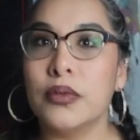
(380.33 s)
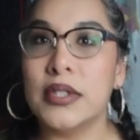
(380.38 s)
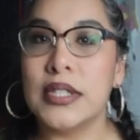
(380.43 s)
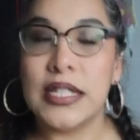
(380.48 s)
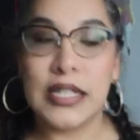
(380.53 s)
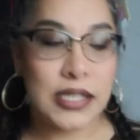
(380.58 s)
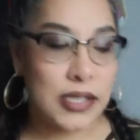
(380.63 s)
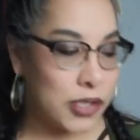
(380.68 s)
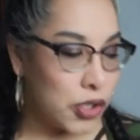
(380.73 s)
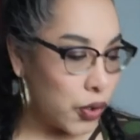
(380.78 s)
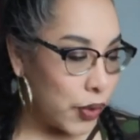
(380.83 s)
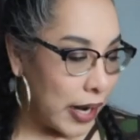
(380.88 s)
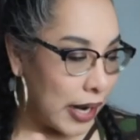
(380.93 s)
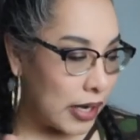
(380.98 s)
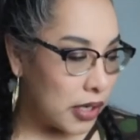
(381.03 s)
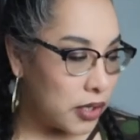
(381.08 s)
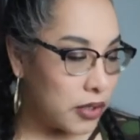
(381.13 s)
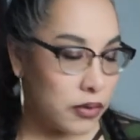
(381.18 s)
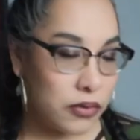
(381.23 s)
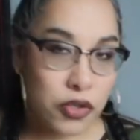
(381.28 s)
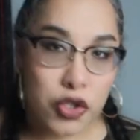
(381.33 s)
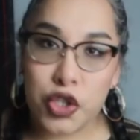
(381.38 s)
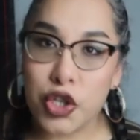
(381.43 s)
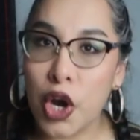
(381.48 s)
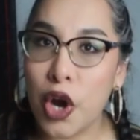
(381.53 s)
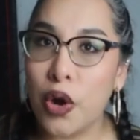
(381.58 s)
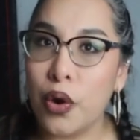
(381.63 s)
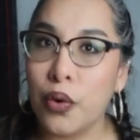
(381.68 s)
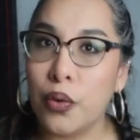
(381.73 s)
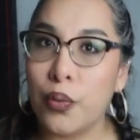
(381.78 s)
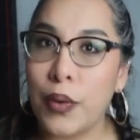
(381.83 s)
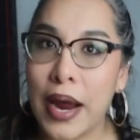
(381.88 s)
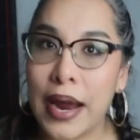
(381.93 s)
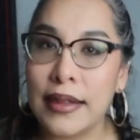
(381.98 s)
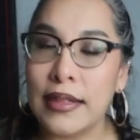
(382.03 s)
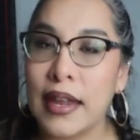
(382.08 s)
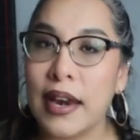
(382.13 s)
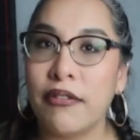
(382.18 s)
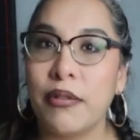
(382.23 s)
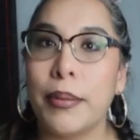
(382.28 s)
This great show,
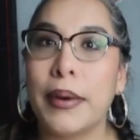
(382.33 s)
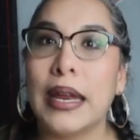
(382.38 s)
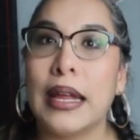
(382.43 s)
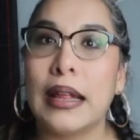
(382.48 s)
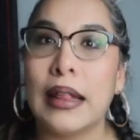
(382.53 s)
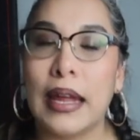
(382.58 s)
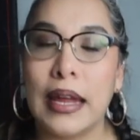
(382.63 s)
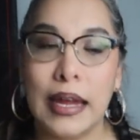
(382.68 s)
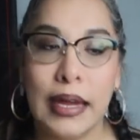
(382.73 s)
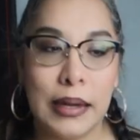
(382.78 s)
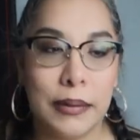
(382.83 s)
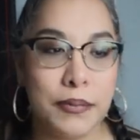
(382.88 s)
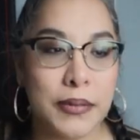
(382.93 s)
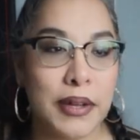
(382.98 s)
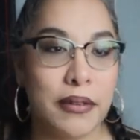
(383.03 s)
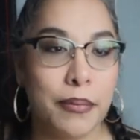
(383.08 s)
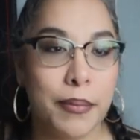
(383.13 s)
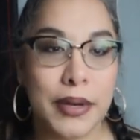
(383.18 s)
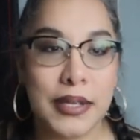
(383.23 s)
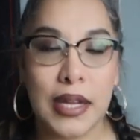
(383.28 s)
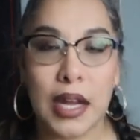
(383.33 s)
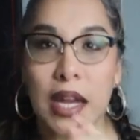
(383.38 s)
right, that everybody claims, everybody's